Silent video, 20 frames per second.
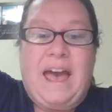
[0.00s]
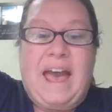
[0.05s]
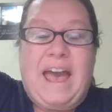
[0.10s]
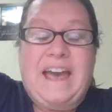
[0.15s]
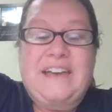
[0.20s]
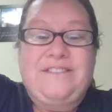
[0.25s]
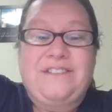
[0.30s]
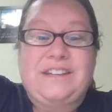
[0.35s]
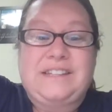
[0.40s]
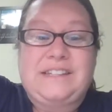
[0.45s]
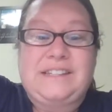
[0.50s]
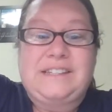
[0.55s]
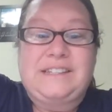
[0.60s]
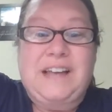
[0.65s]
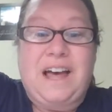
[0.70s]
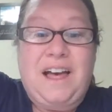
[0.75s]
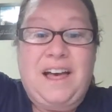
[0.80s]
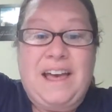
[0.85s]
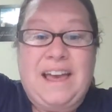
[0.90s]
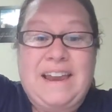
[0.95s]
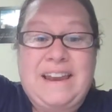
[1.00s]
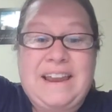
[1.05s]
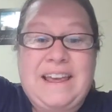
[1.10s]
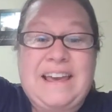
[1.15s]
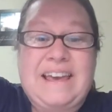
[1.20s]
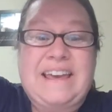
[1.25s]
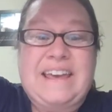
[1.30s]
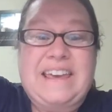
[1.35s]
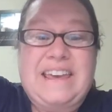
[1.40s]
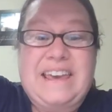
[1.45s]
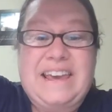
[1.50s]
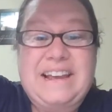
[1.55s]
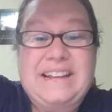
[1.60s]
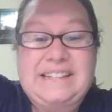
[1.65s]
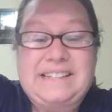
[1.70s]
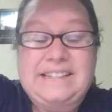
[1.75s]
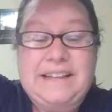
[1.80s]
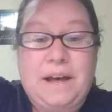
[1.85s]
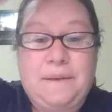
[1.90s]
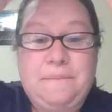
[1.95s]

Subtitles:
And the sun heats